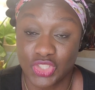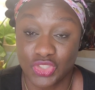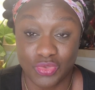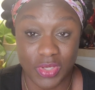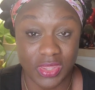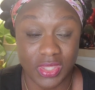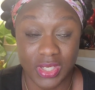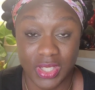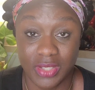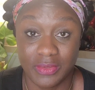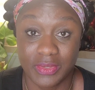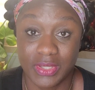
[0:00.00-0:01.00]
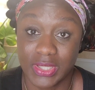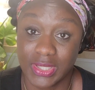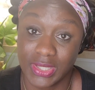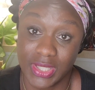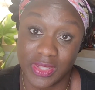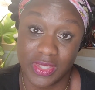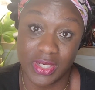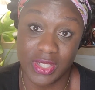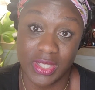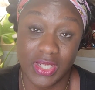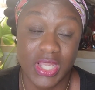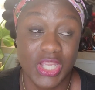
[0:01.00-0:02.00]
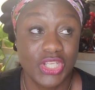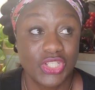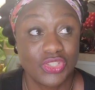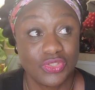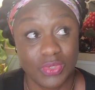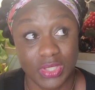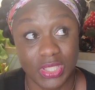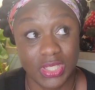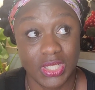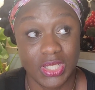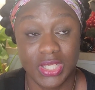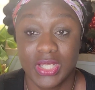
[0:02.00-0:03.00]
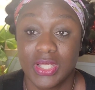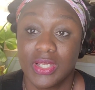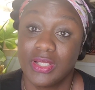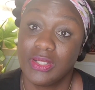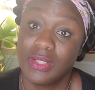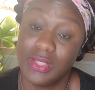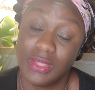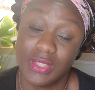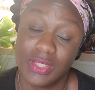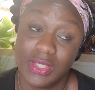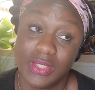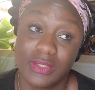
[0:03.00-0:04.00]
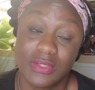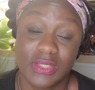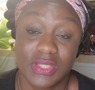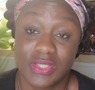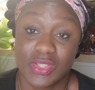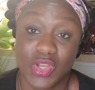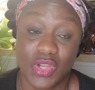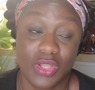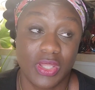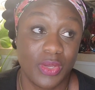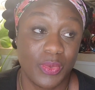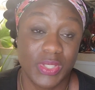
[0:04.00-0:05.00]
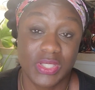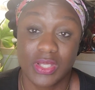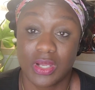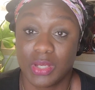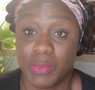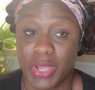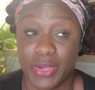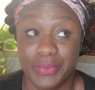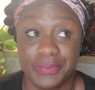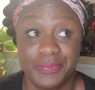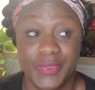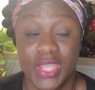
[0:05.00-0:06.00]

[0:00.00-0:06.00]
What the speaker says: Strengthening, lengthening, strengthening, lengthening. This is all I always talk about.